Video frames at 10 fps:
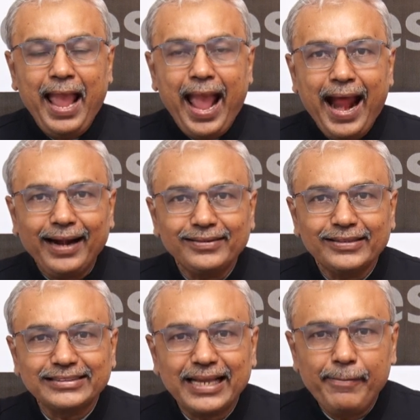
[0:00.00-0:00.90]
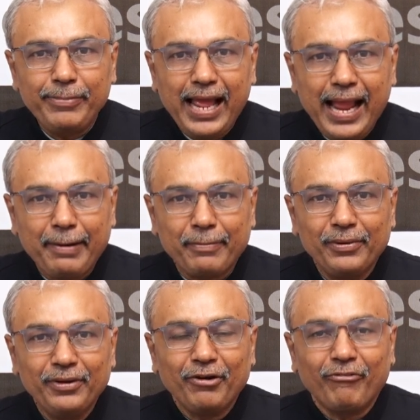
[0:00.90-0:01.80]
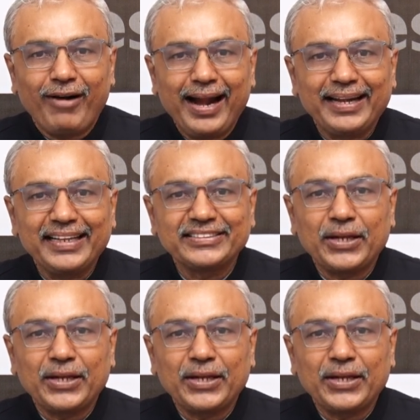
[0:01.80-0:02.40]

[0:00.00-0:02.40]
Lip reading: At the same time, white is